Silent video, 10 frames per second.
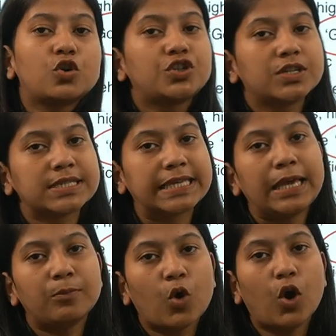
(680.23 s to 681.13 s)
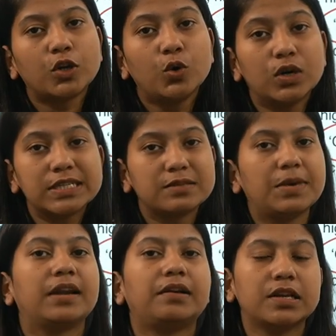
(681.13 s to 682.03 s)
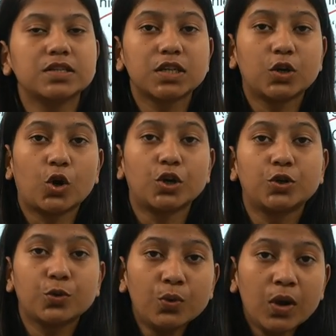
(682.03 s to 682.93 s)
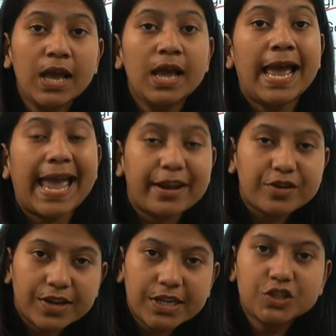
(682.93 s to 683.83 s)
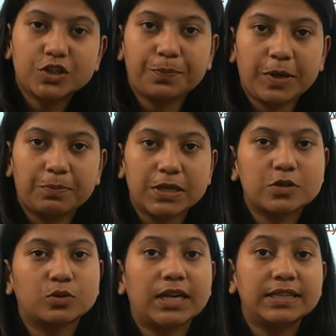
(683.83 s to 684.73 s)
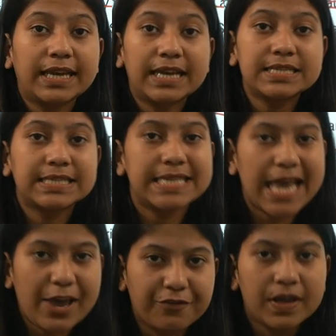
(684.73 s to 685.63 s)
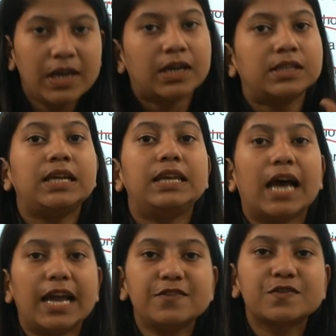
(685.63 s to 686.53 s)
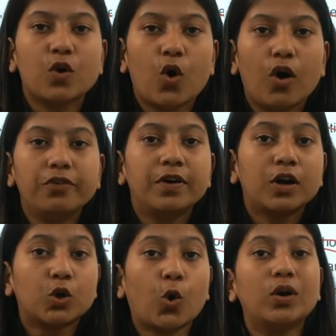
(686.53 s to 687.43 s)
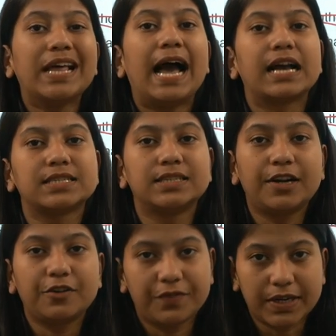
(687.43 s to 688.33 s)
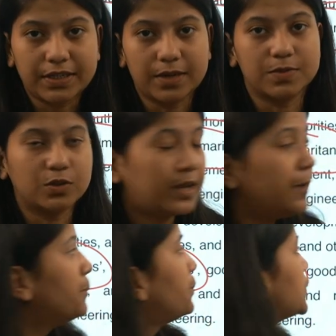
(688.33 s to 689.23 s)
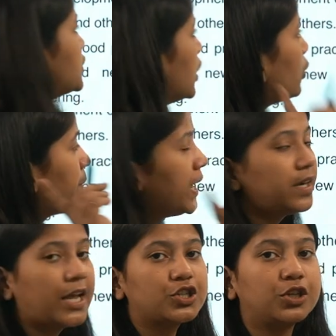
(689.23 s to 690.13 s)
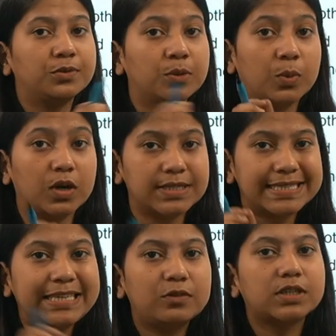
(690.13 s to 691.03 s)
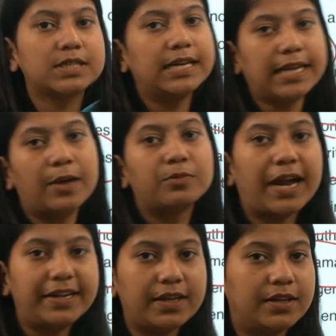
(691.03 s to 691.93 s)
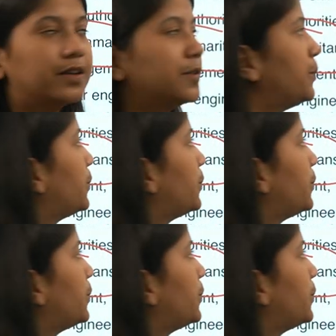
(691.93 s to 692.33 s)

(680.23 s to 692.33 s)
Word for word: launched a scheme called Good Samaritans in order to encourage the people so that they can save the lives of road accident victims. Okay. Now pay attention to the words, keywords that I am writing here